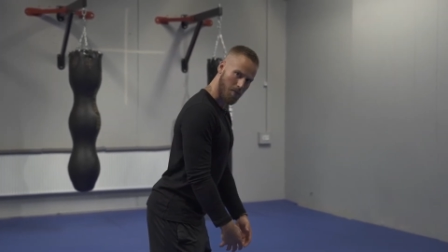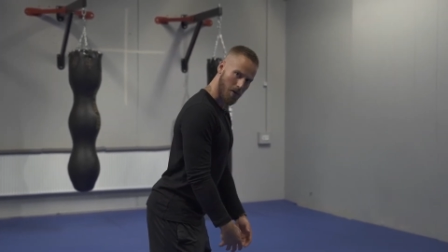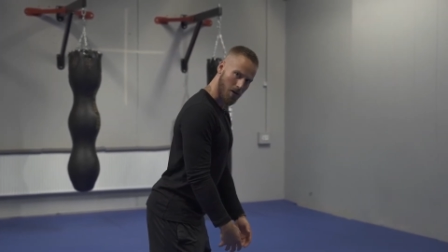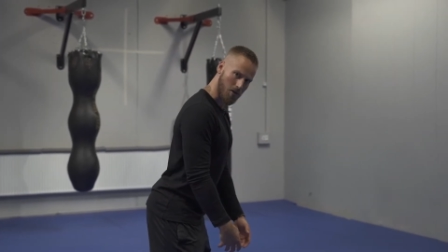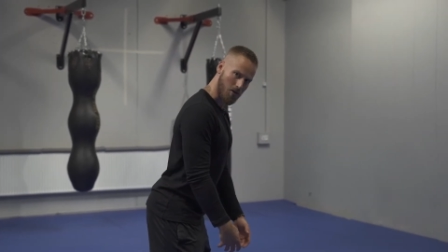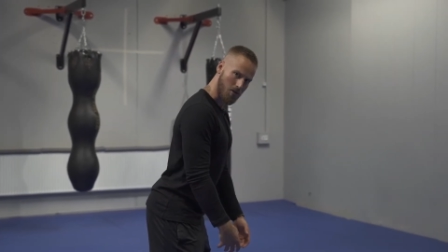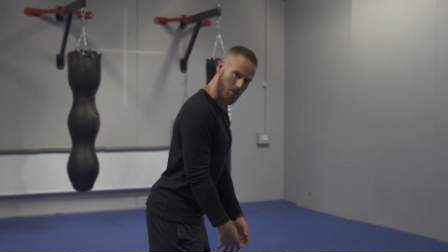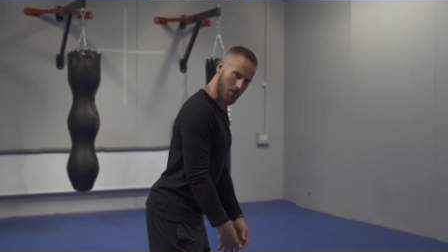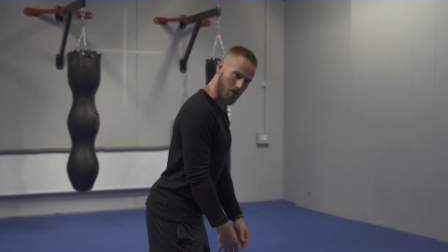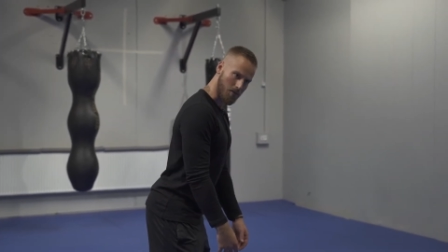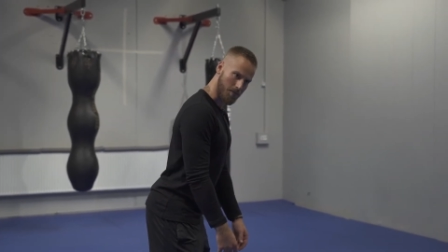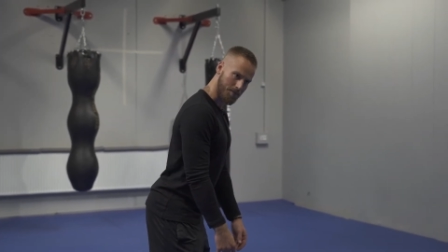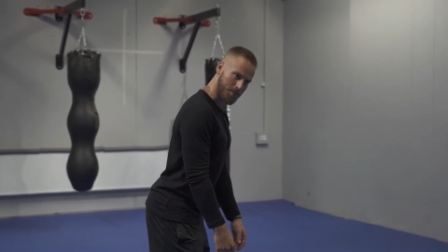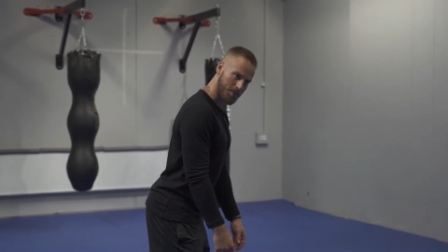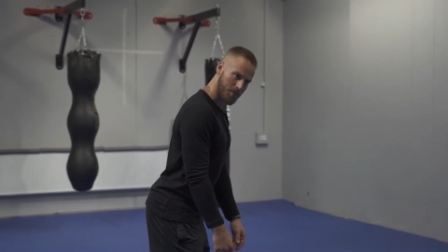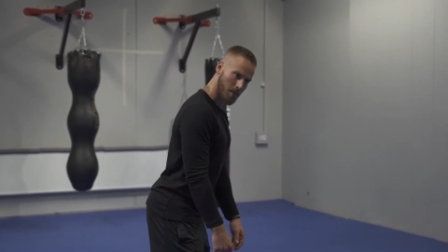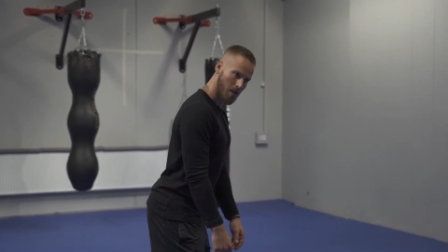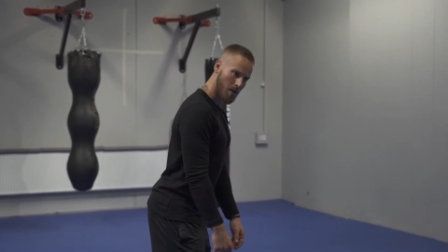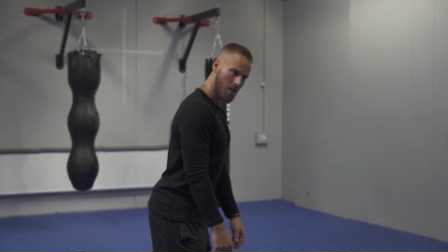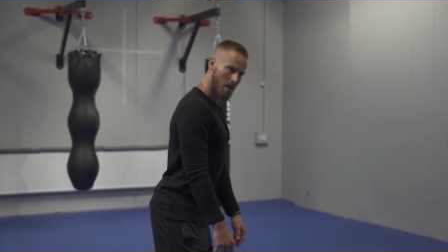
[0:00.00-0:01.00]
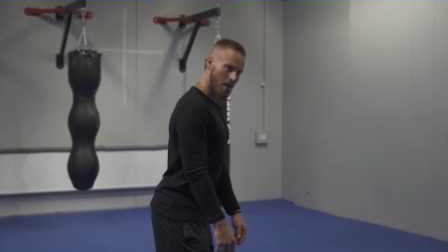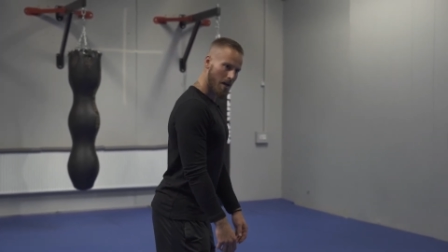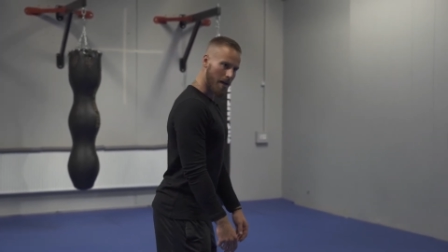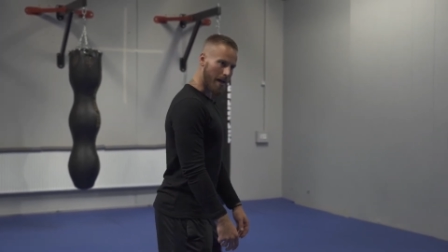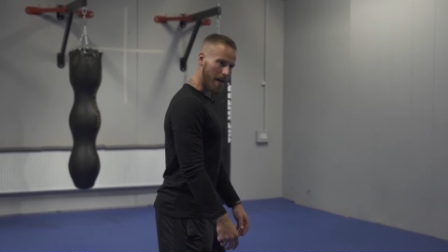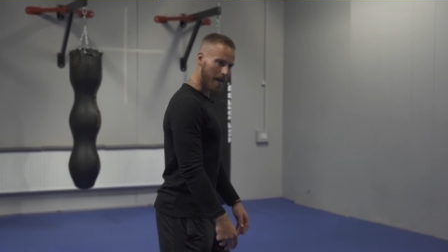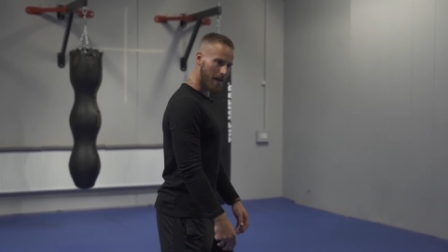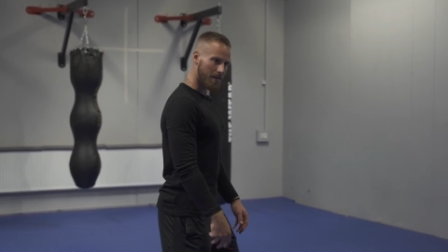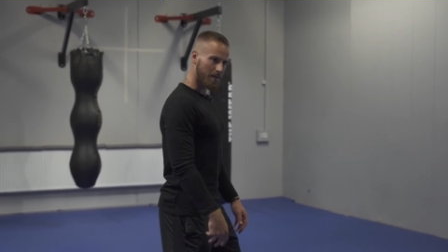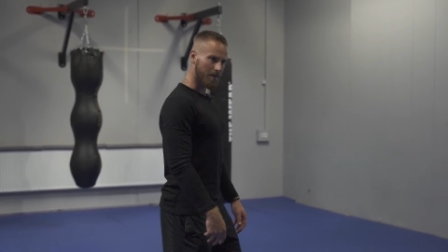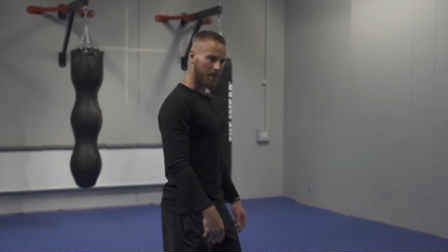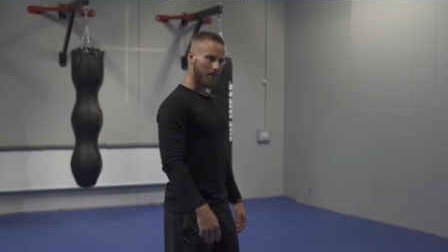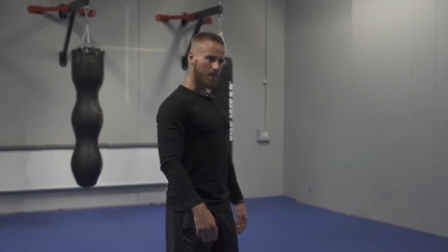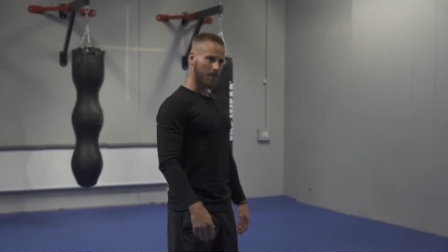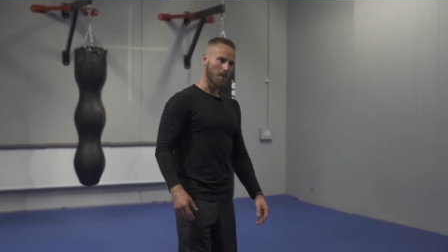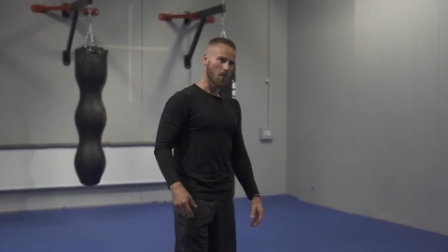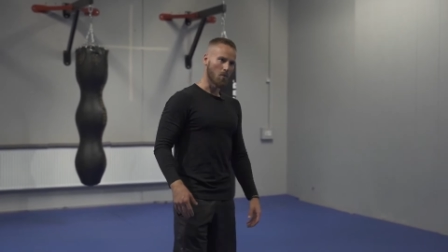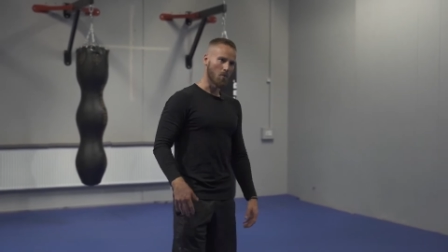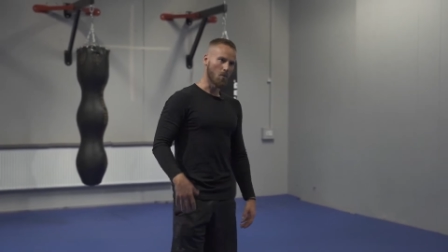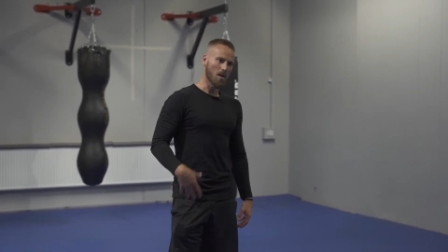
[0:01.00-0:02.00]
posture. And
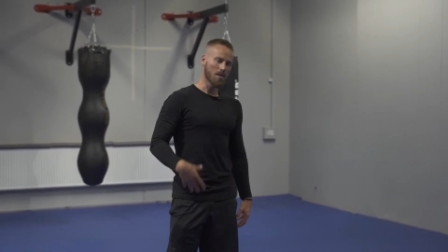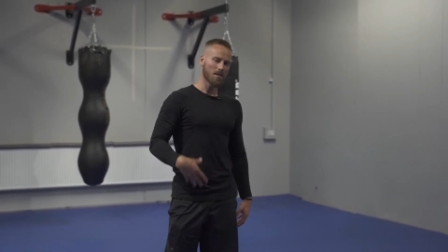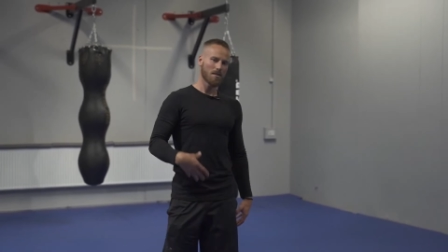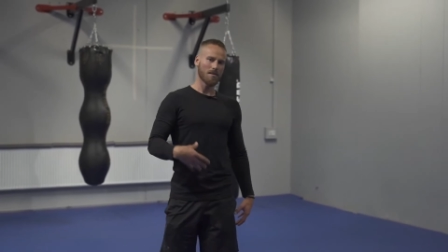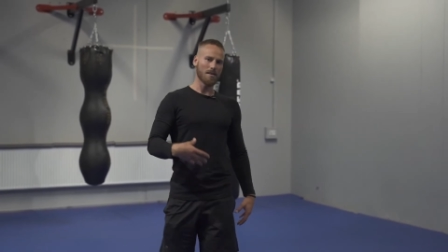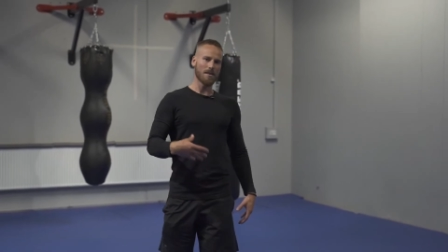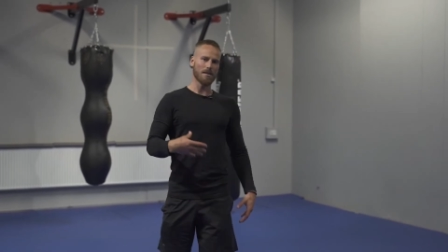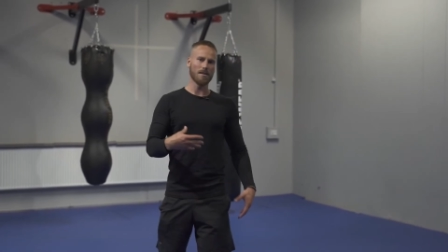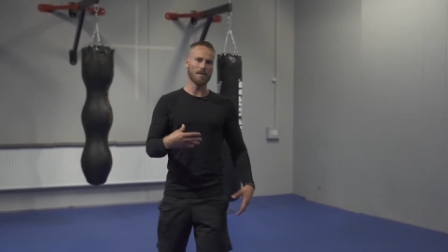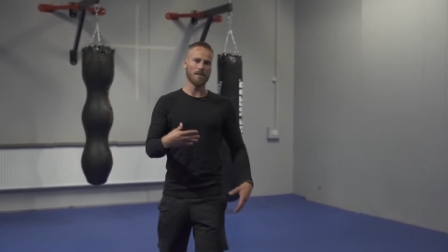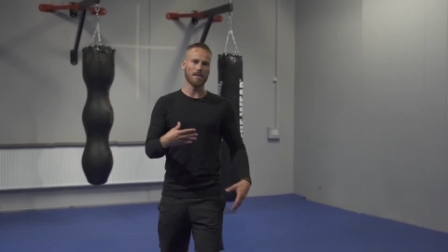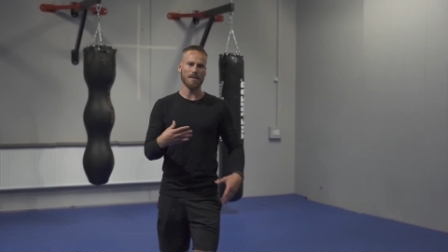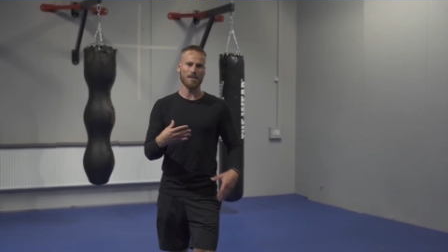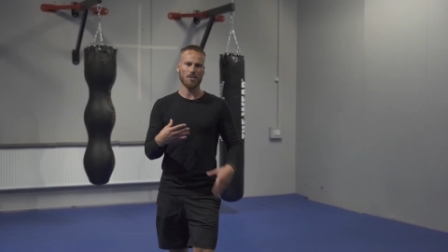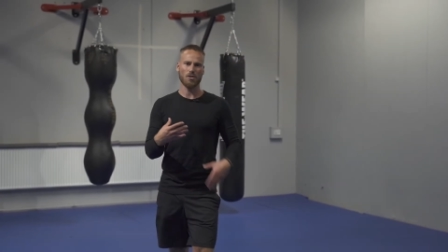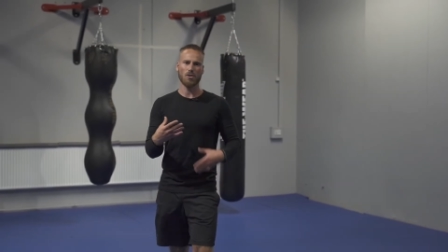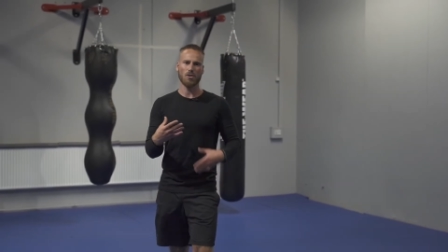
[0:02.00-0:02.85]
what is